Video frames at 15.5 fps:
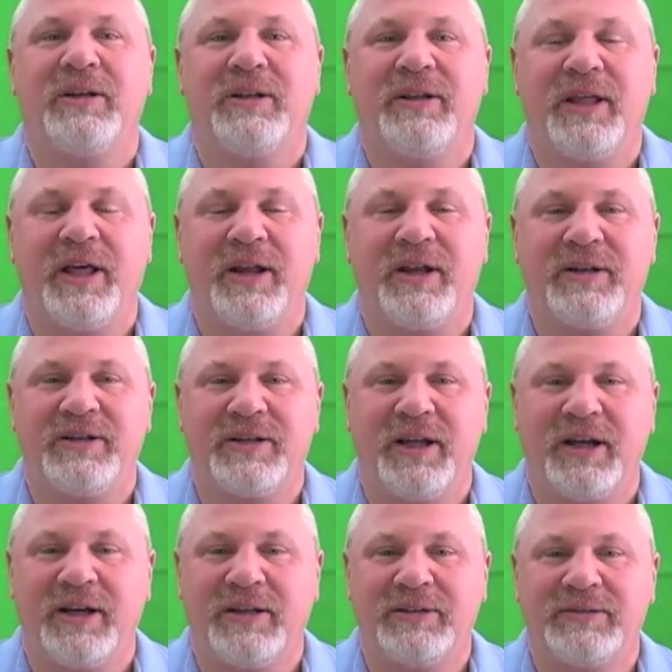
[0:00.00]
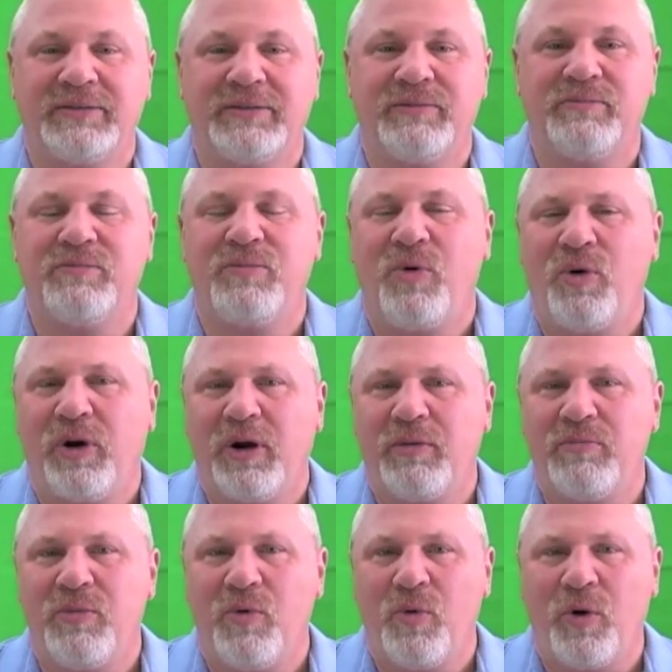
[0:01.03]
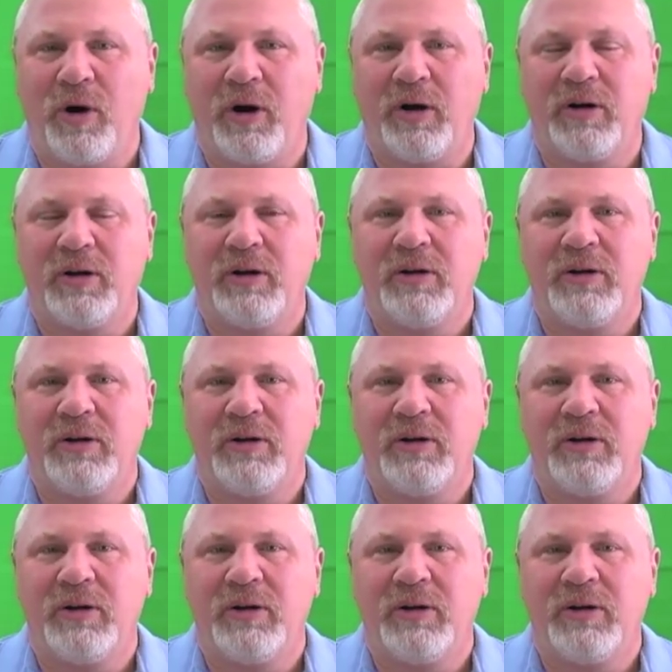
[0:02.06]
that more and more